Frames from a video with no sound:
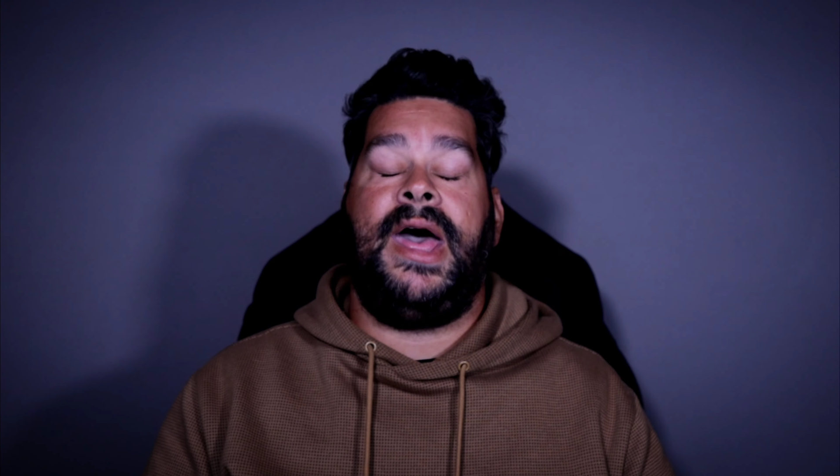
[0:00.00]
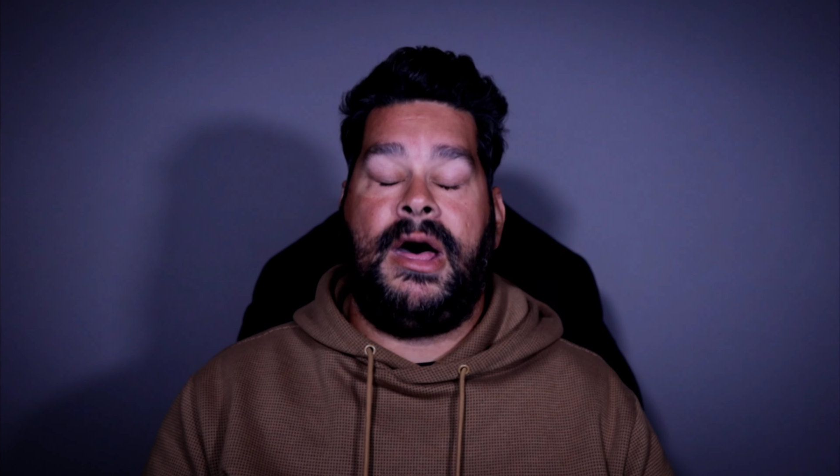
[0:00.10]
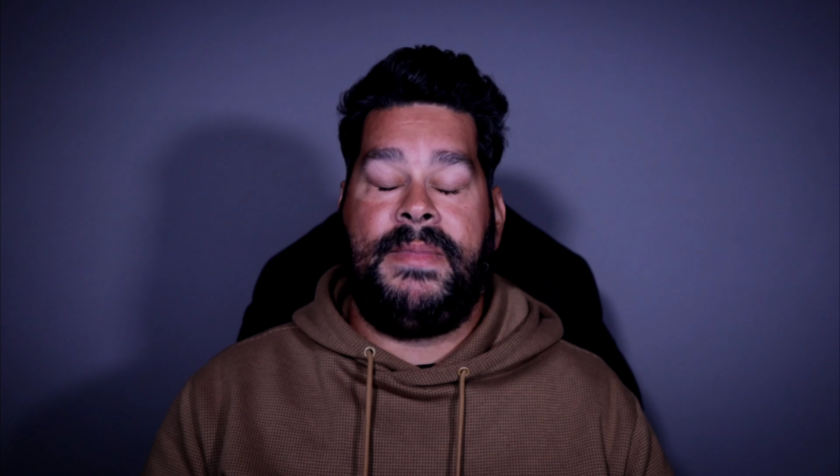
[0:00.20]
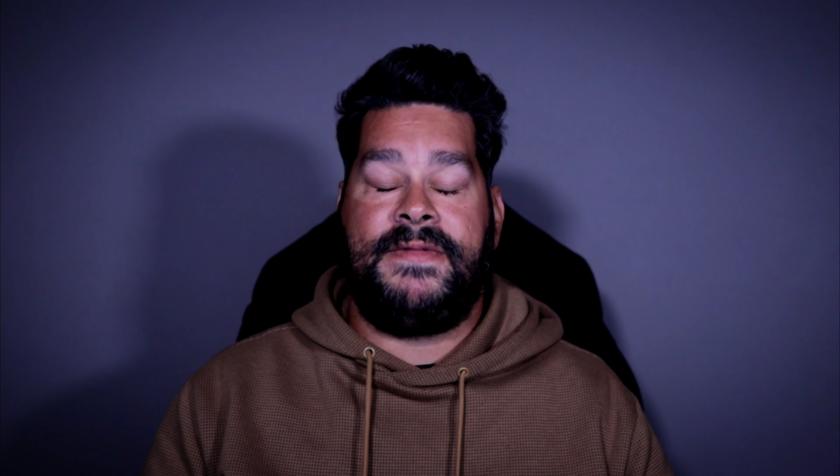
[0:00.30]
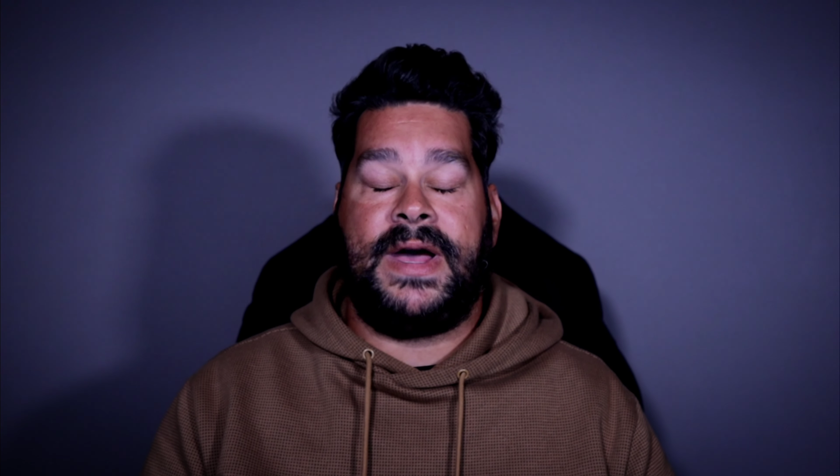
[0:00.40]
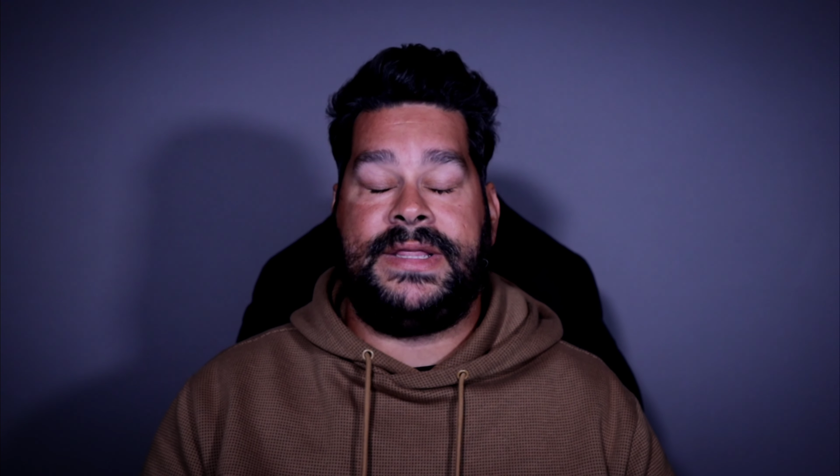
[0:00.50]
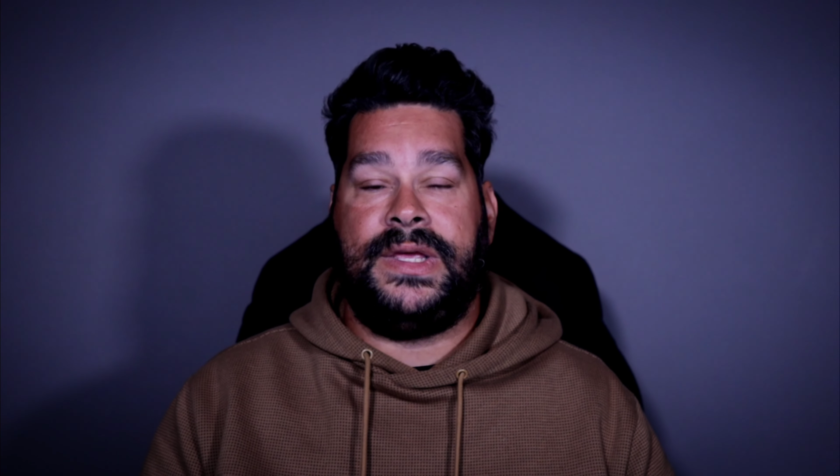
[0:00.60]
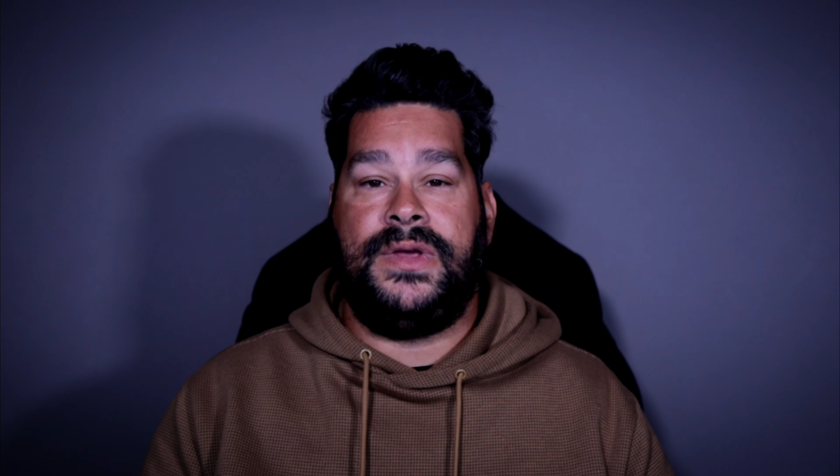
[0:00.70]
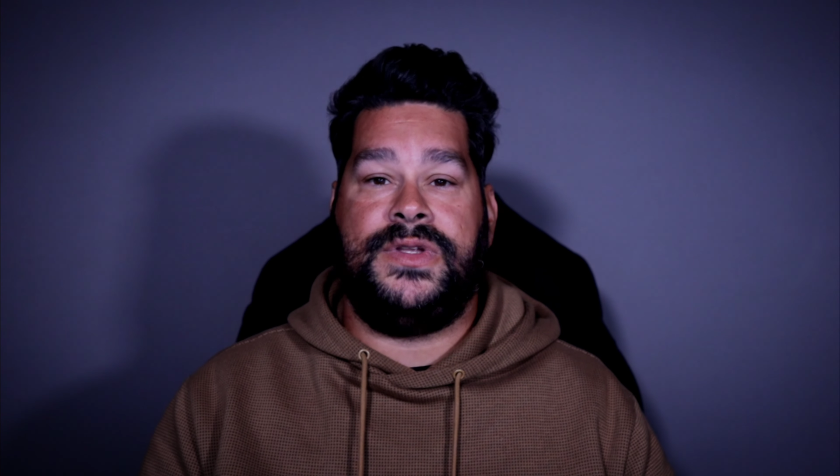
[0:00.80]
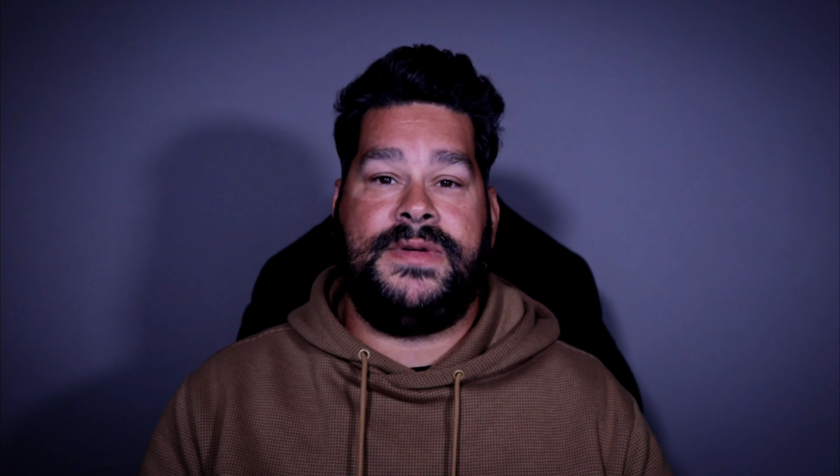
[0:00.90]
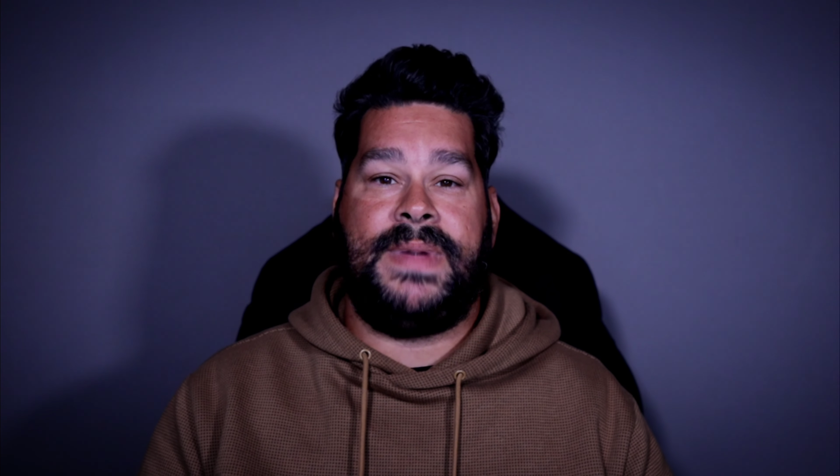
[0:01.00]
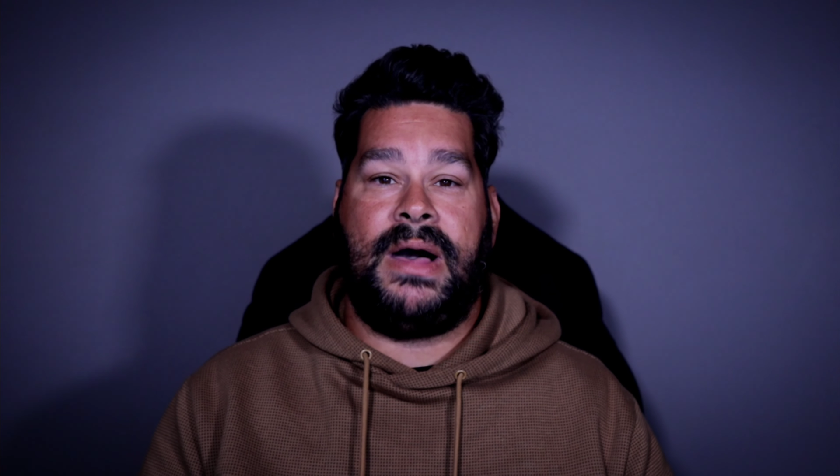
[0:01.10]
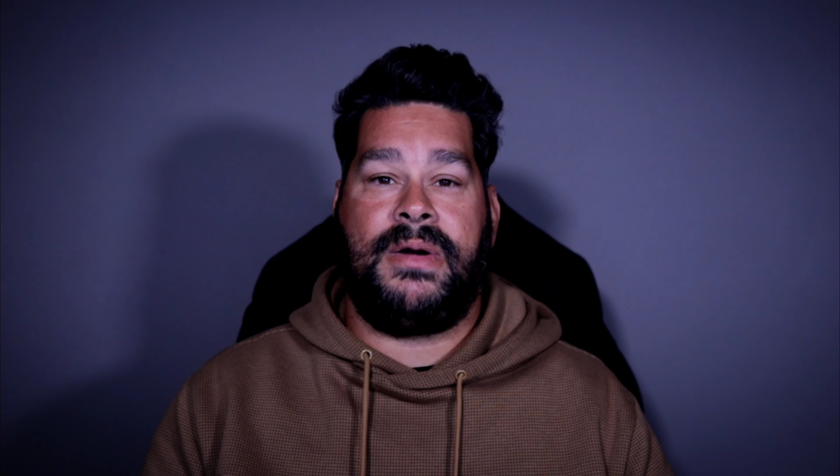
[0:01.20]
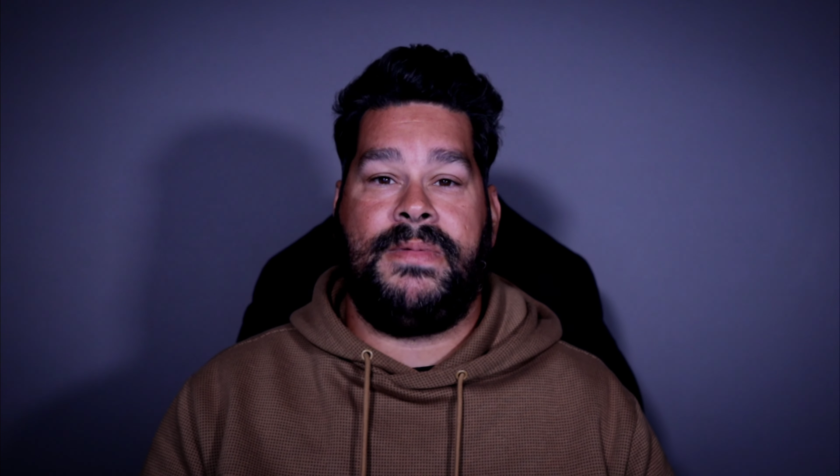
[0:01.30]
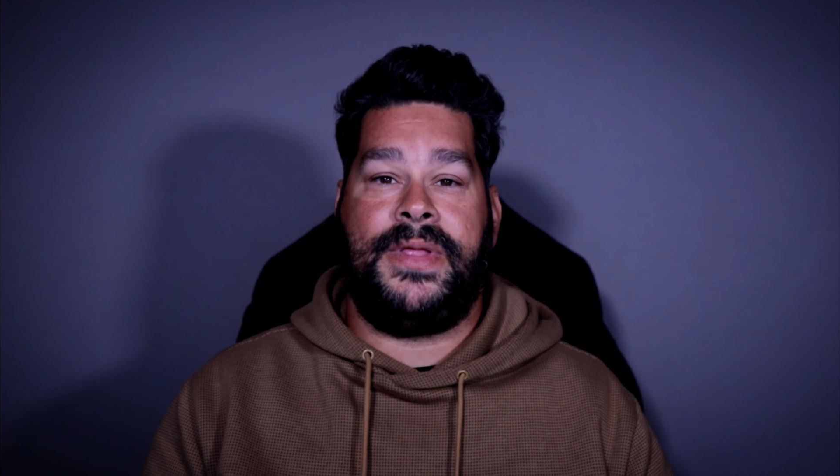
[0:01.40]
Help me fight the YouTube
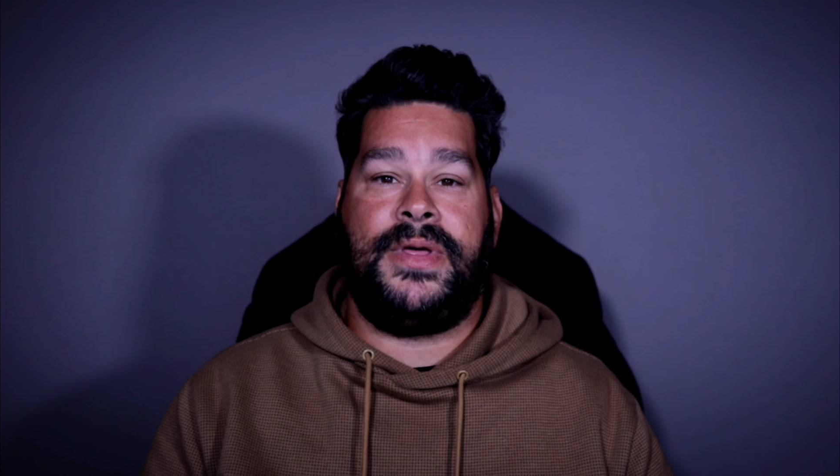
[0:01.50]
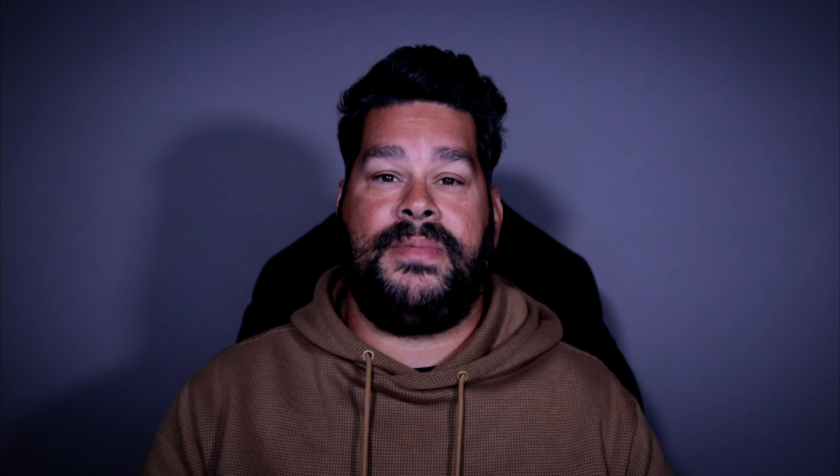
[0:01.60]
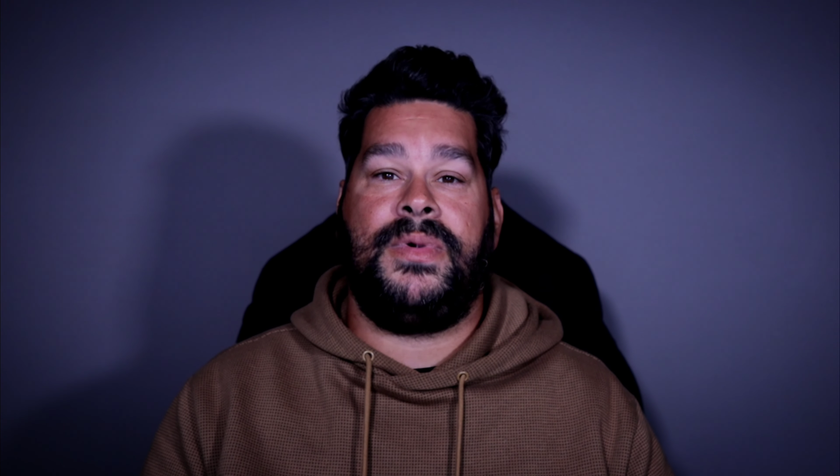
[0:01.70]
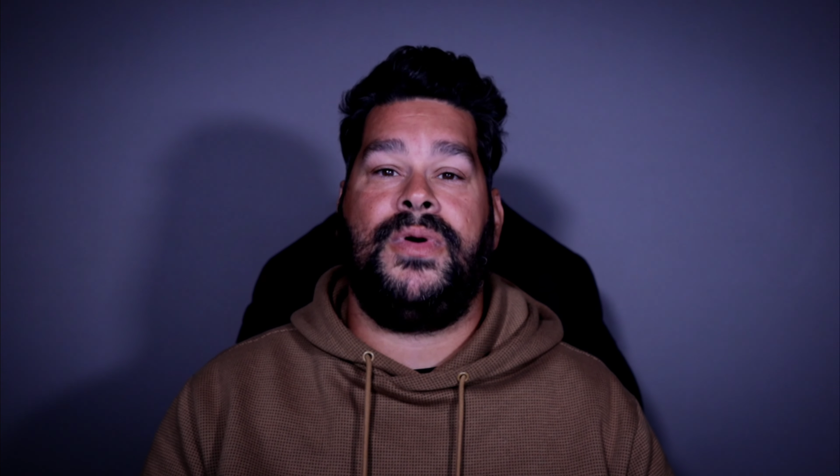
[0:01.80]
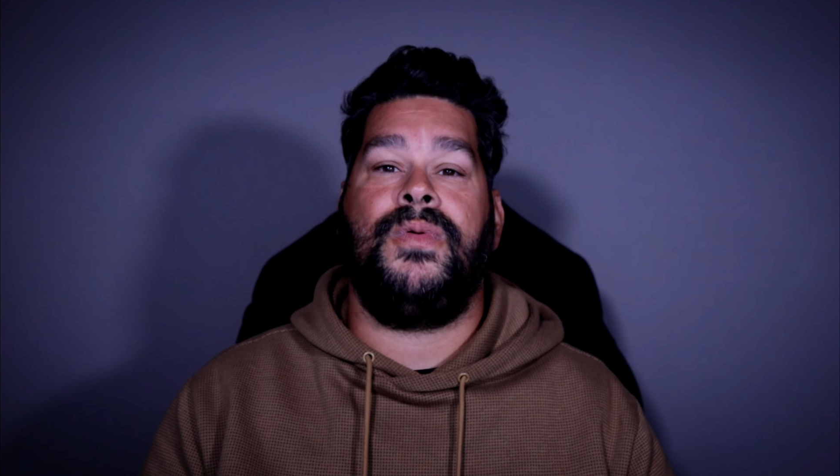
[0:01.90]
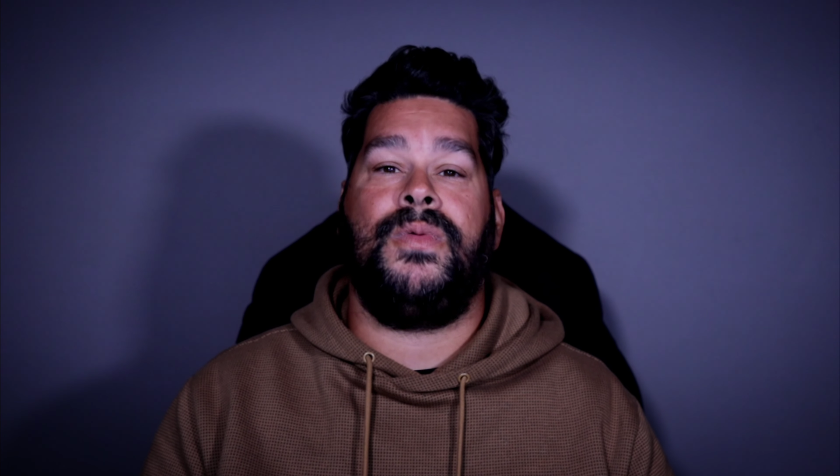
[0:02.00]
algorithm.